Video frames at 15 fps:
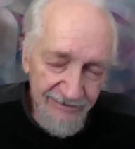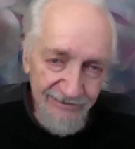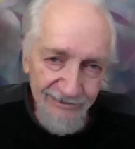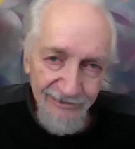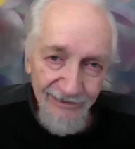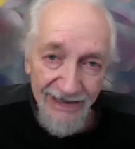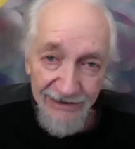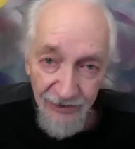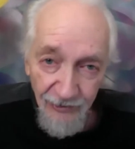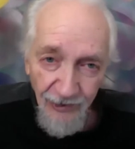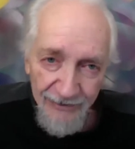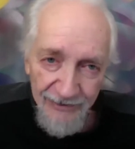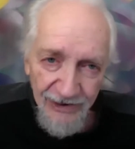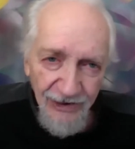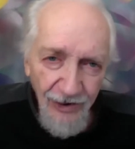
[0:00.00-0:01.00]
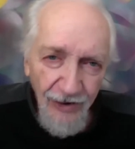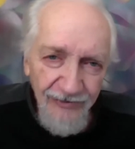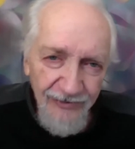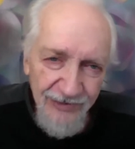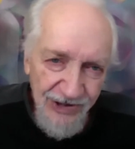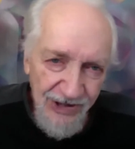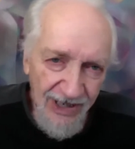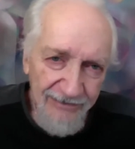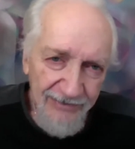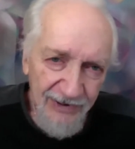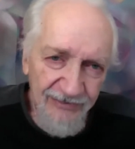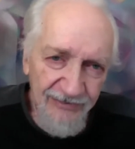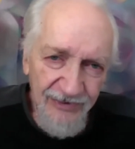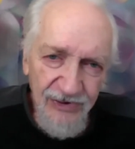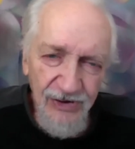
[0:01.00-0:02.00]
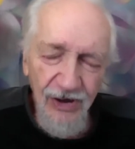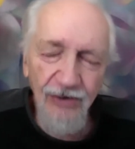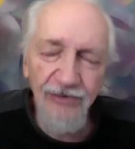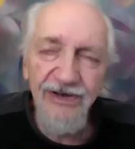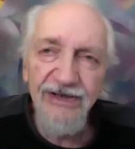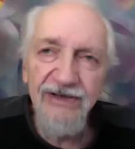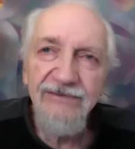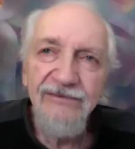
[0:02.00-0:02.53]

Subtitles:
men and women go for shopping for clothing,